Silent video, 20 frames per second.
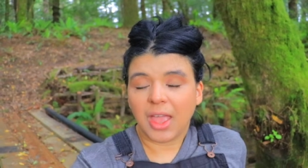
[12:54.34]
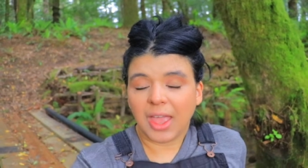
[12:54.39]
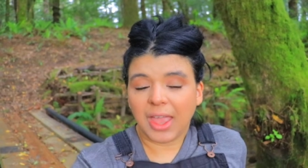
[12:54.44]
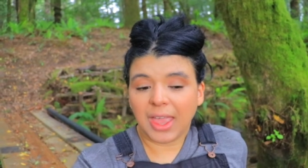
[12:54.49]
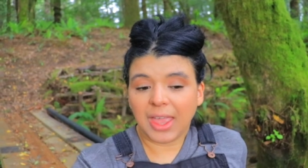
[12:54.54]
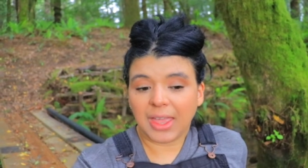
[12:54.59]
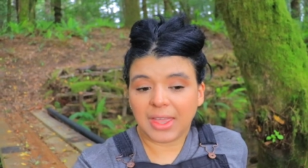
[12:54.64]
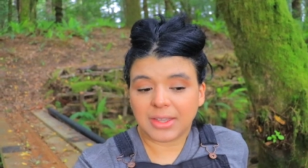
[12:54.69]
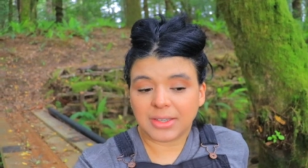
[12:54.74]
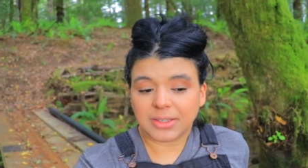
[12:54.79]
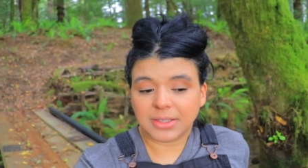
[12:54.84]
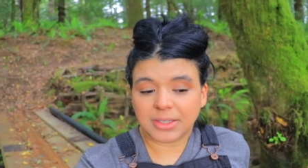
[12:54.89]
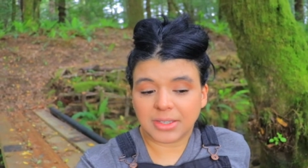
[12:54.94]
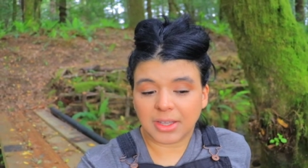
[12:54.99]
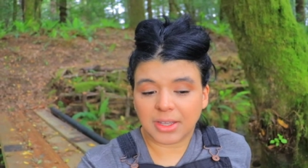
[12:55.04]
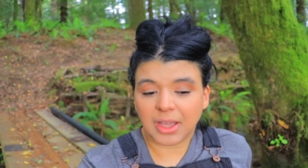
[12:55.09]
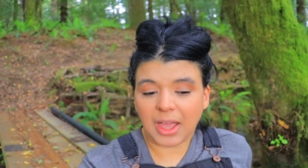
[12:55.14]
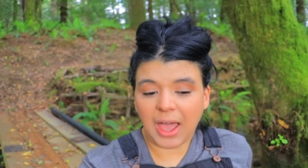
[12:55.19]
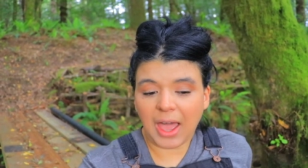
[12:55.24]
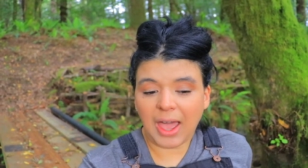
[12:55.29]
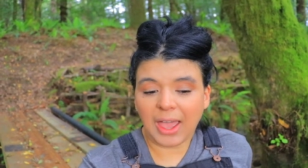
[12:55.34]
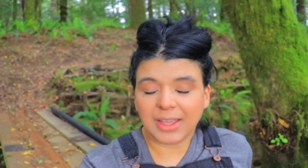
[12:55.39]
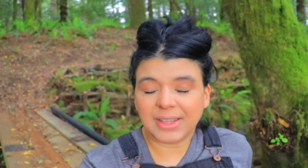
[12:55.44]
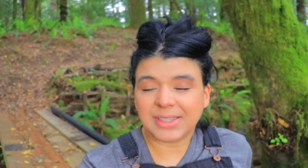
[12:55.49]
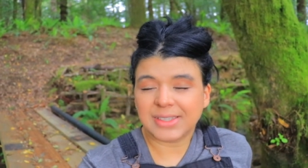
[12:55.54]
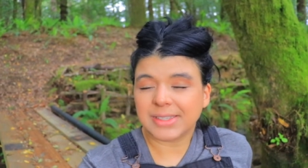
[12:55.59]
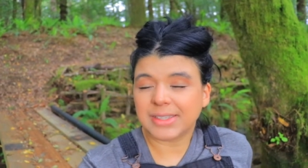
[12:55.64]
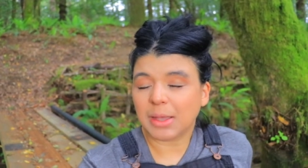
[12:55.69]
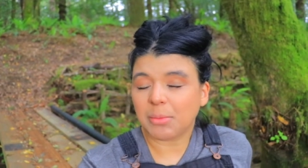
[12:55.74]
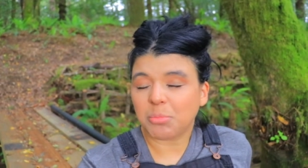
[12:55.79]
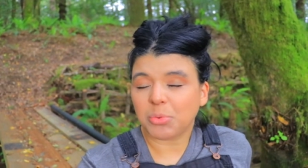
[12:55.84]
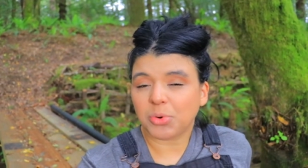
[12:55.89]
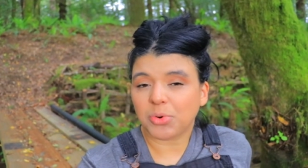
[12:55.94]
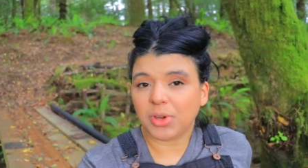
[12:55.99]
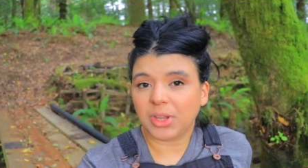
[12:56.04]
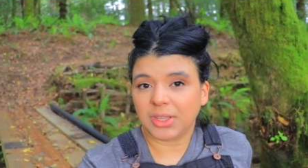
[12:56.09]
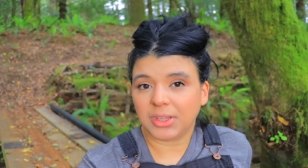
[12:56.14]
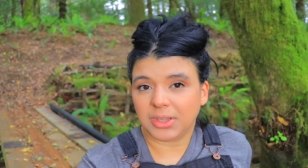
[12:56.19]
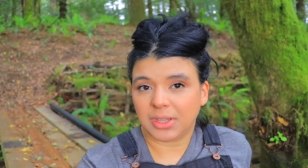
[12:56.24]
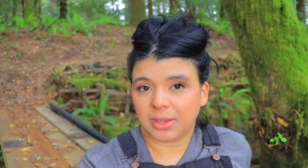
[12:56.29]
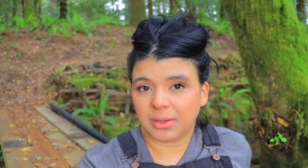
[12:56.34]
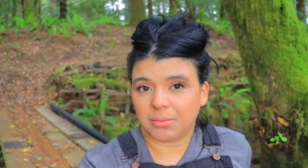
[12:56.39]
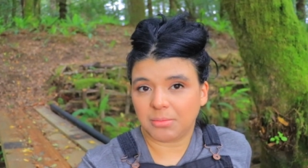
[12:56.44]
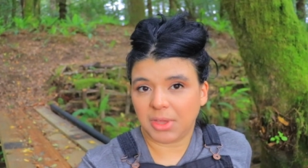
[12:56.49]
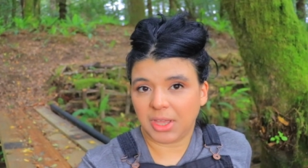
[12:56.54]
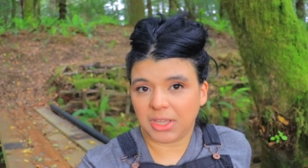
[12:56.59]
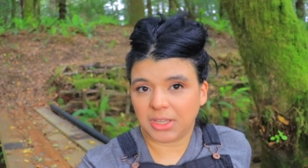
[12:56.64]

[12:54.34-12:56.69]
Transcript: and I separate them